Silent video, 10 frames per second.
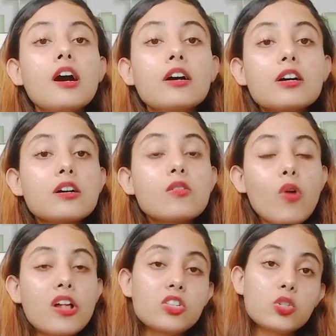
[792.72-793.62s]

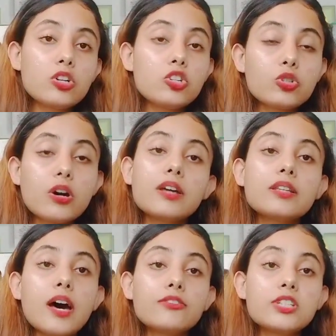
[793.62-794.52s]
wants to enjoy
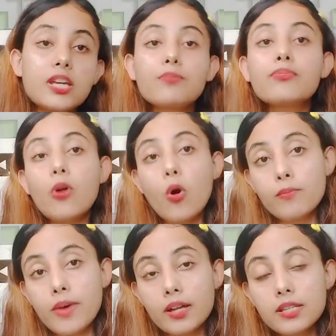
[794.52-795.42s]
that deep
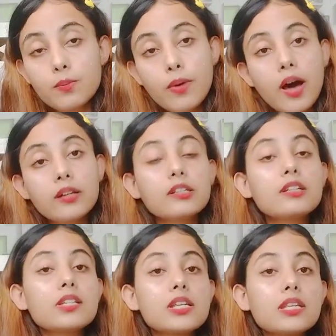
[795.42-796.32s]
romance, but
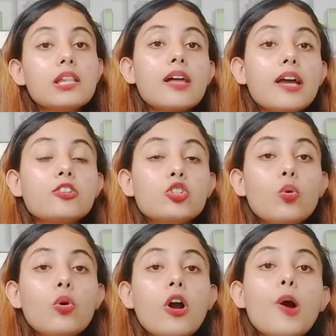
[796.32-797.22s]
doesn't like
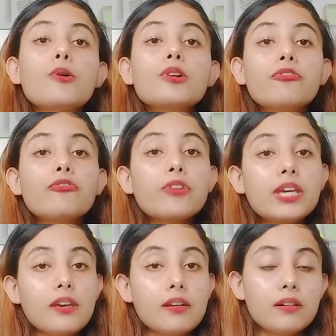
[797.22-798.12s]
to
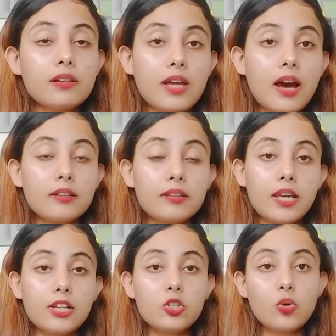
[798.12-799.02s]
reveal that
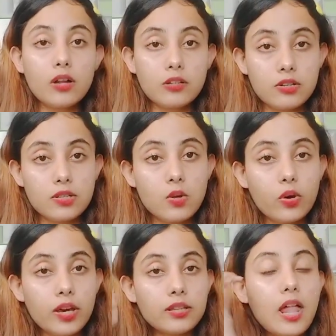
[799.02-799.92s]
thing to others,
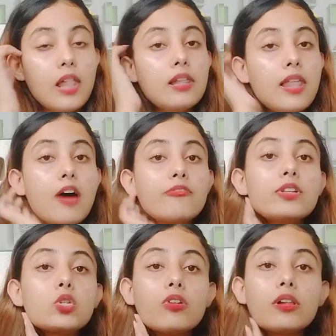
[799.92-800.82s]
okay. That love
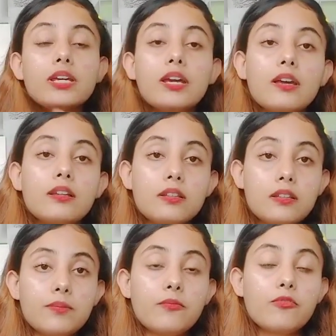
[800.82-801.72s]
is really
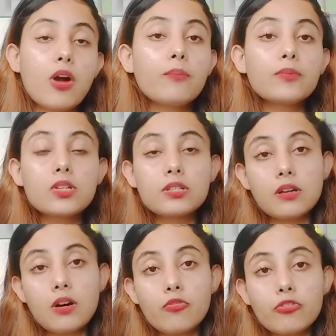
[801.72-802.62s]
hidden from this
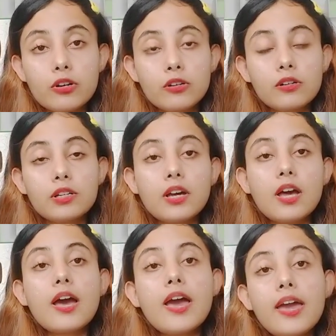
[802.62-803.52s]
world.
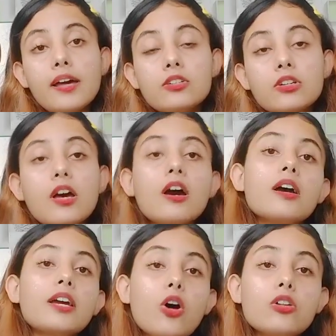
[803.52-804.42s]
And
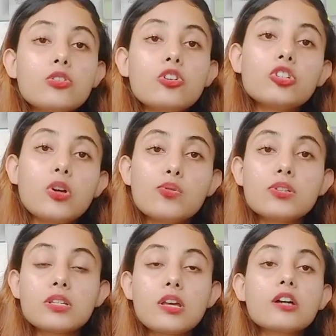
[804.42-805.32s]
it also
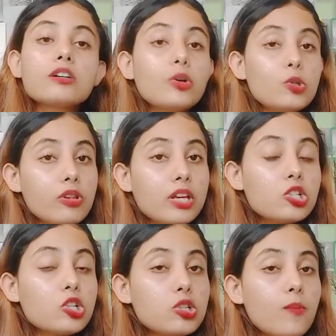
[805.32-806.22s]
shows good
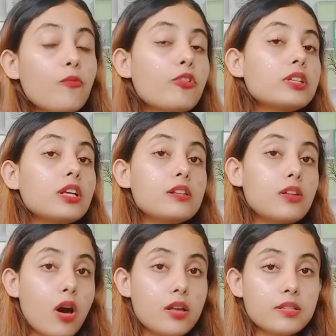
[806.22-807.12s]
relationship with
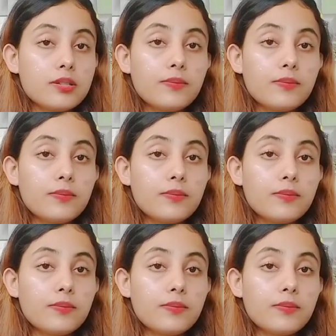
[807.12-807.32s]
in-laws,